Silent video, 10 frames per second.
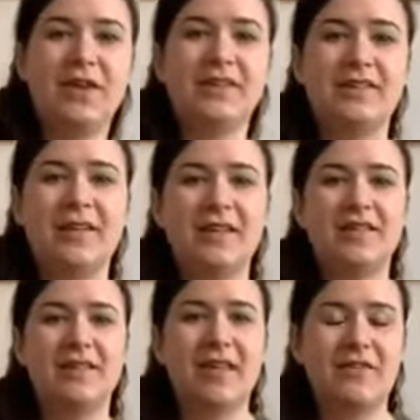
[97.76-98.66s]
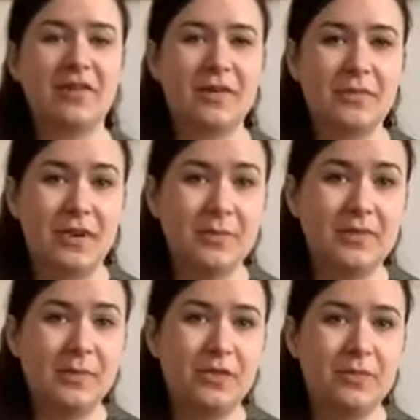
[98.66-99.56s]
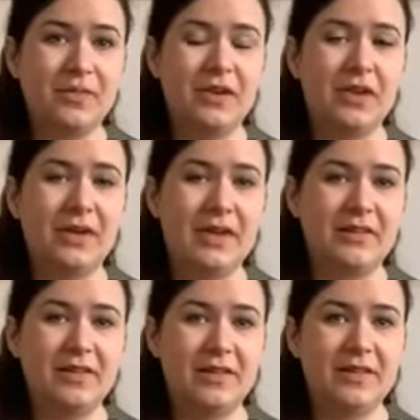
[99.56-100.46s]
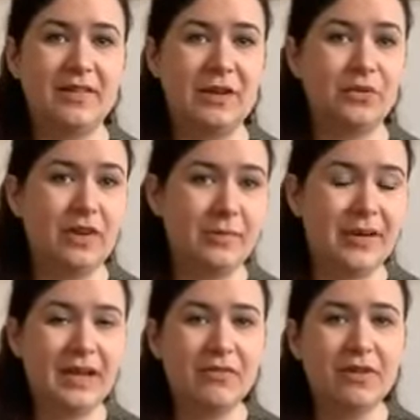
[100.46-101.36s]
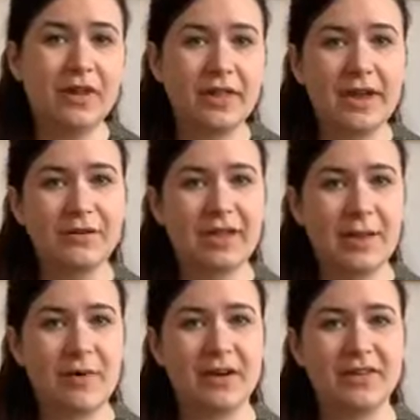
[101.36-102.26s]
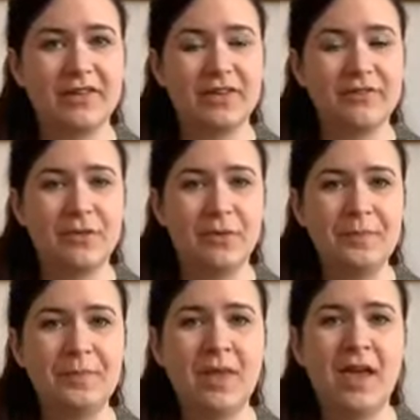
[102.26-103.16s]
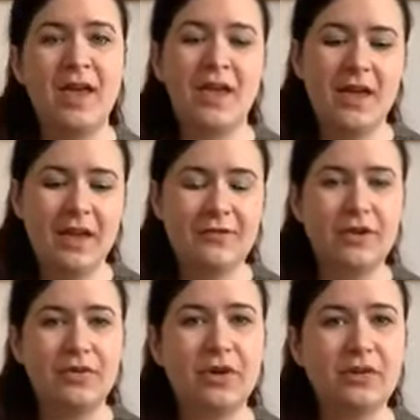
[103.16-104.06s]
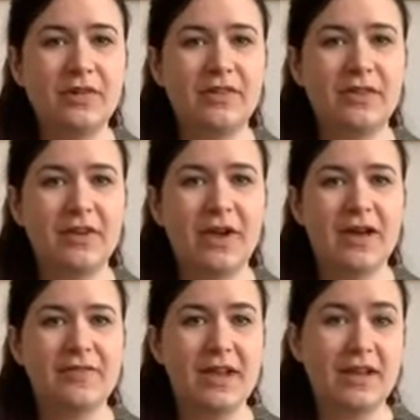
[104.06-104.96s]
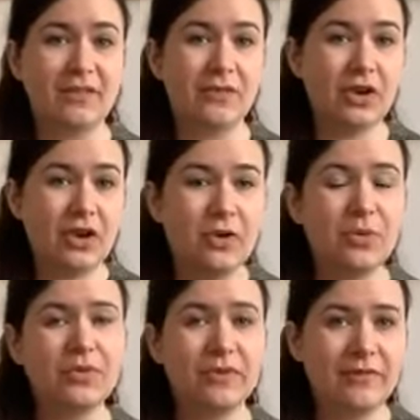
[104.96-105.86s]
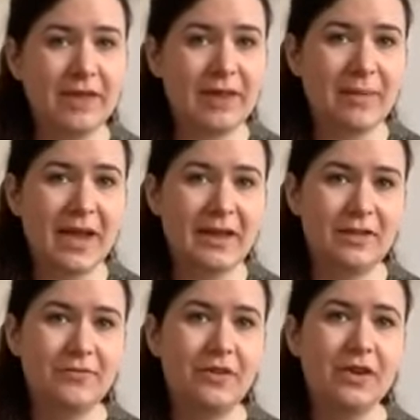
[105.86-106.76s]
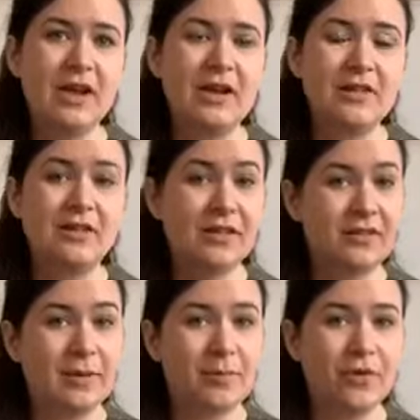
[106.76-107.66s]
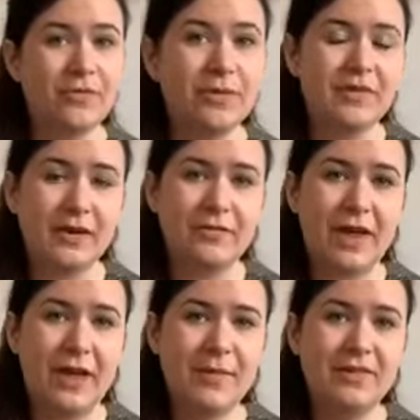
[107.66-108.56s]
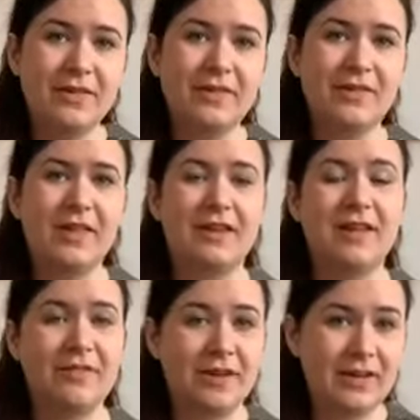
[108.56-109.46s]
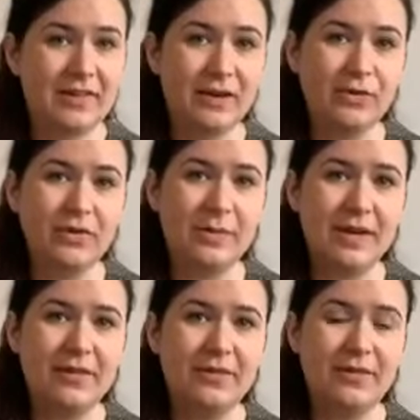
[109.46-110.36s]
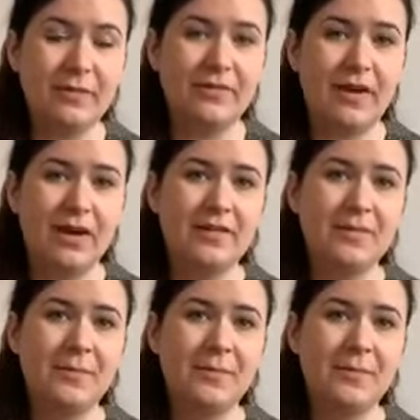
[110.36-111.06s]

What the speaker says: I said, there are sometimes symptoms that you need to see your GP or another healthcare practitioner for. If you notice that you have any sort of new or severe pain in the foot that doesn't improve with self-care measures, then definitely see your GP for some advice.